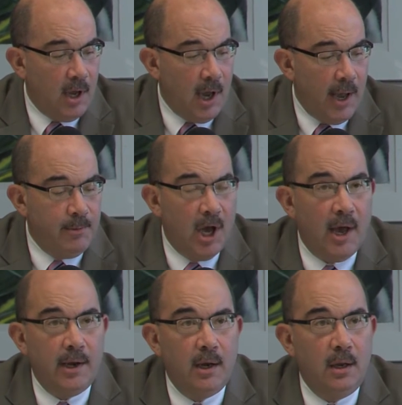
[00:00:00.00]
I'm
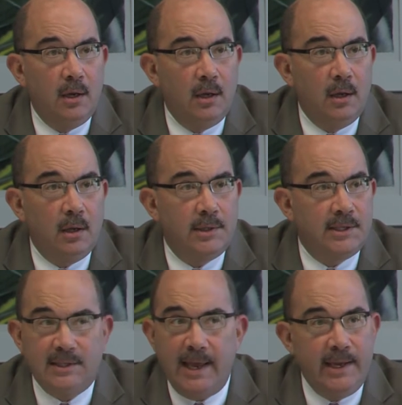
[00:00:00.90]
not
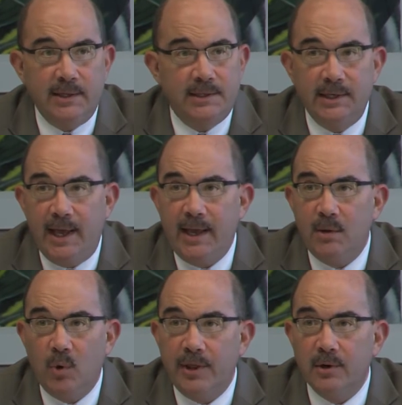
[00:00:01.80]
saying today
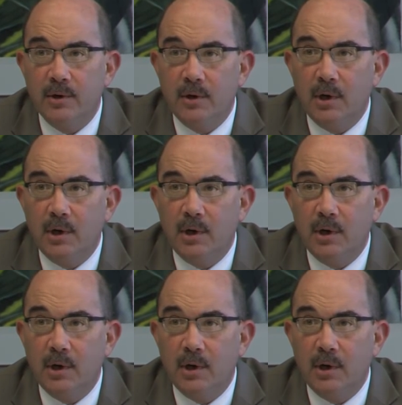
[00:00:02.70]
whether